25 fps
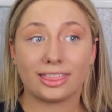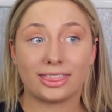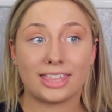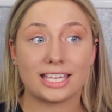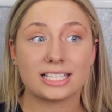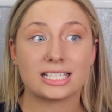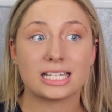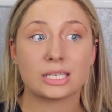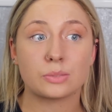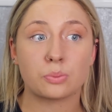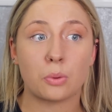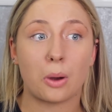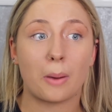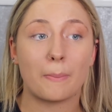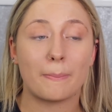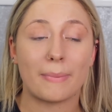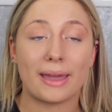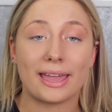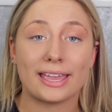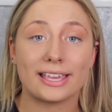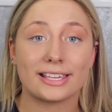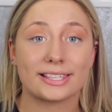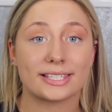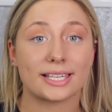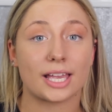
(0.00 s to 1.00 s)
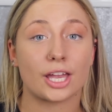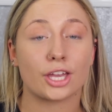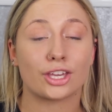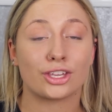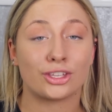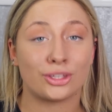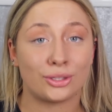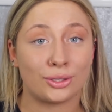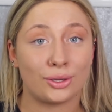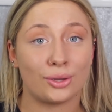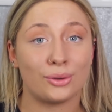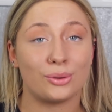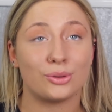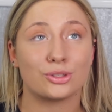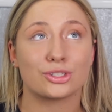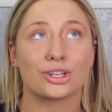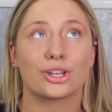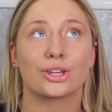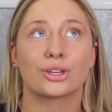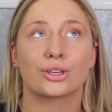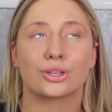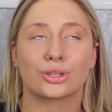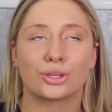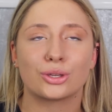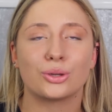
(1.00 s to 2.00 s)
this is what makes a
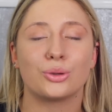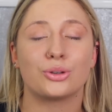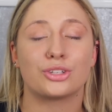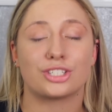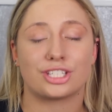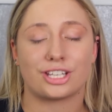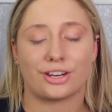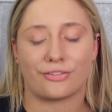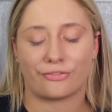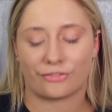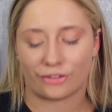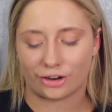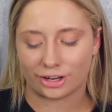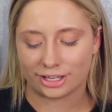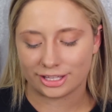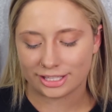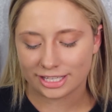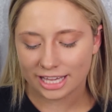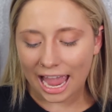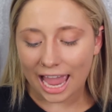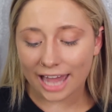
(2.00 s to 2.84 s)
huge difference.